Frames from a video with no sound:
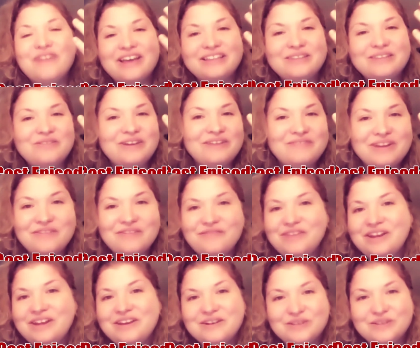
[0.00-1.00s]
that we have to have
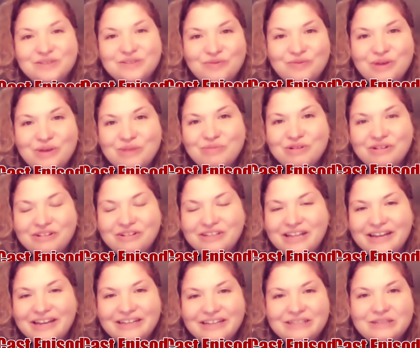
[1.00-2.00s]
videos of people
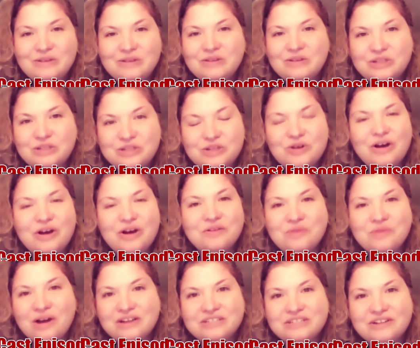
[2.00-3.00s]
like to show how to
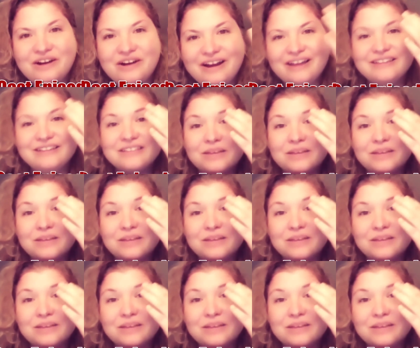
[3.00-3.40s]
wash their hands, I'm